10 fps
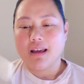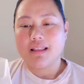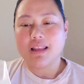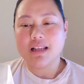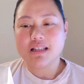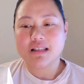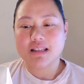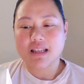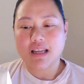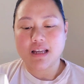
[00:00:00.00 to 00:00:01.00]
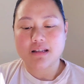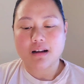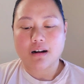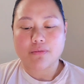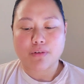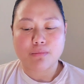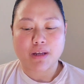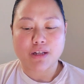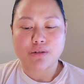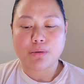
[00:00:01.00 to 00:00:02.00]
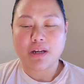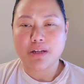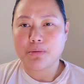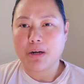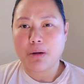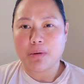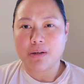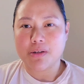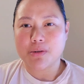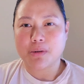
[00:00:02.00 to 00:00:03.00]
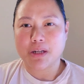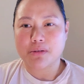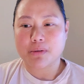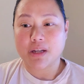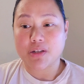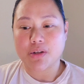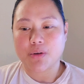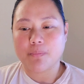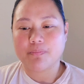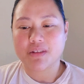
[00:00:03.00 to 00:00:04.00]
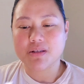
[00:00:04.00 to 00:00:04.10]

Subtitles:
These seeds are from like 2021 and 2022.